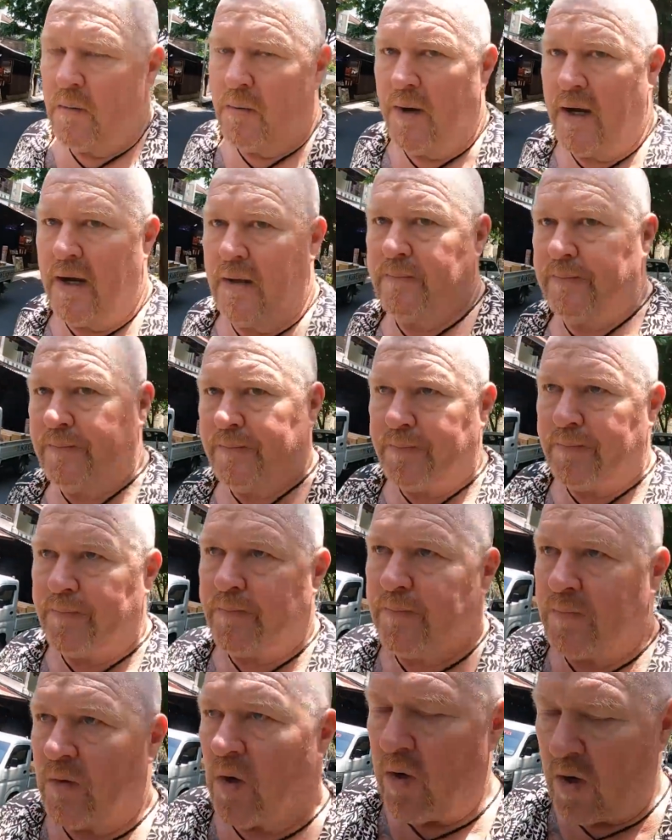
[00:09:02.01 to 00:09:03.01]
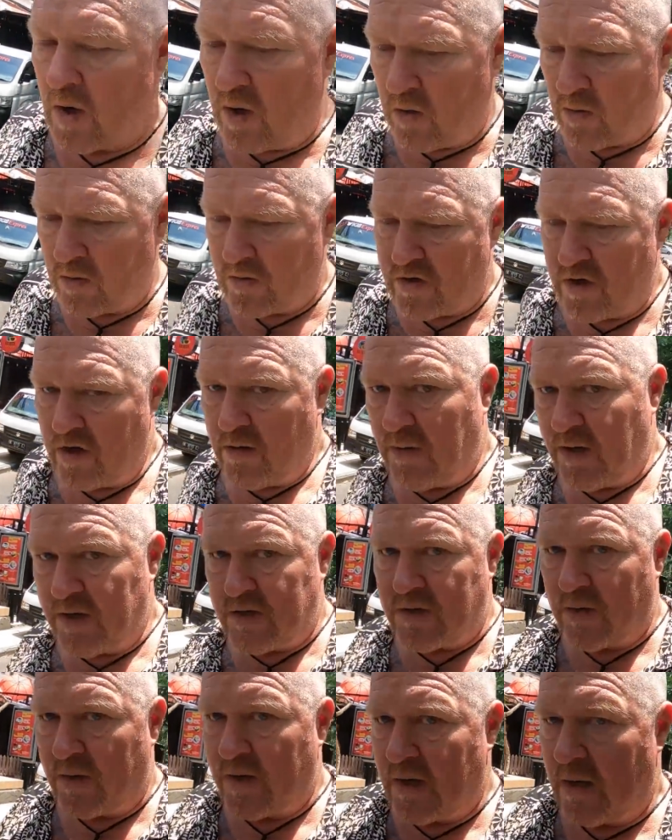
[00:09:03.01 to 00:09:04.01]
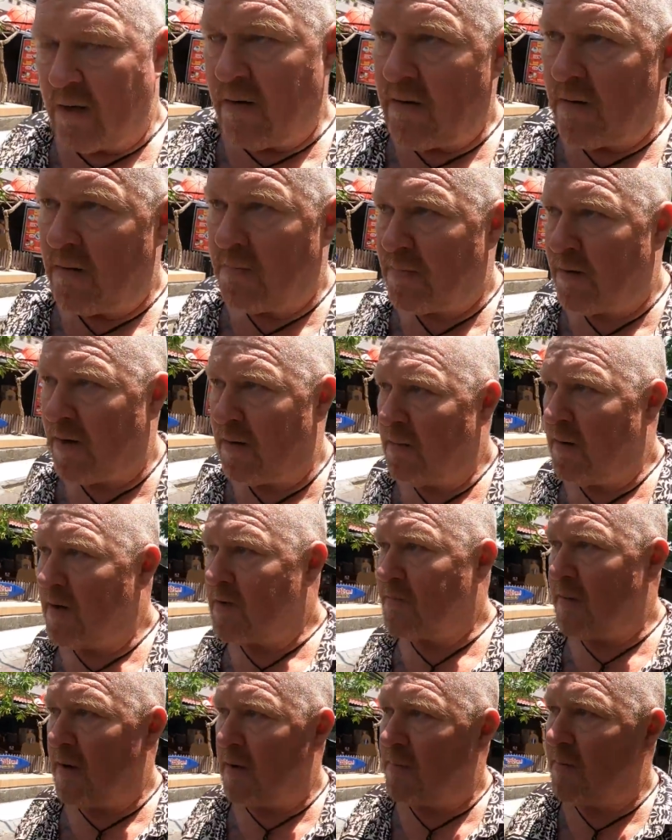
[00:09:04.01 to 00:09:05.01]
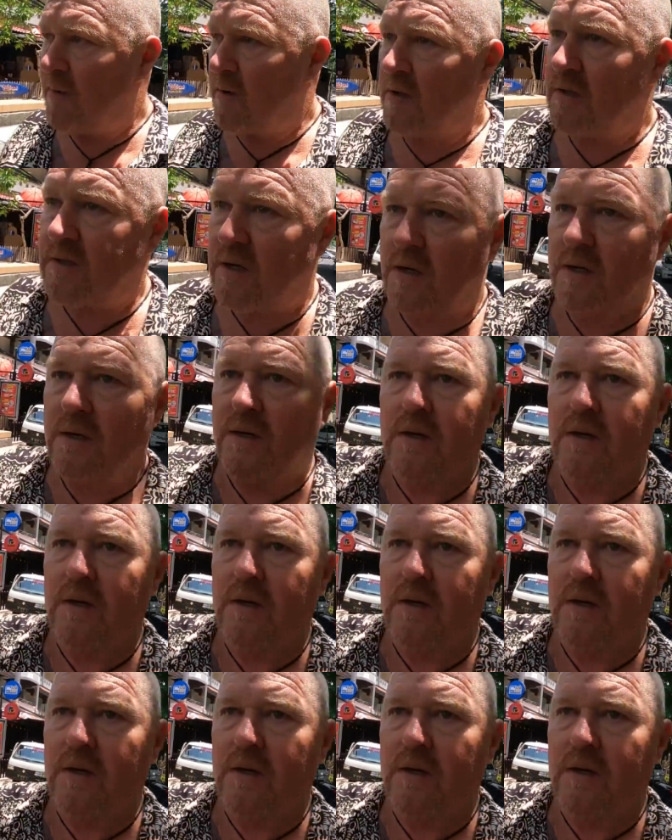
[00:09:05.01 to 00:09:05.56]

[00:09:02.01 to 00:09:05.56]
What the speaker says: But on a long-term lease, you'll get a pretty much better price.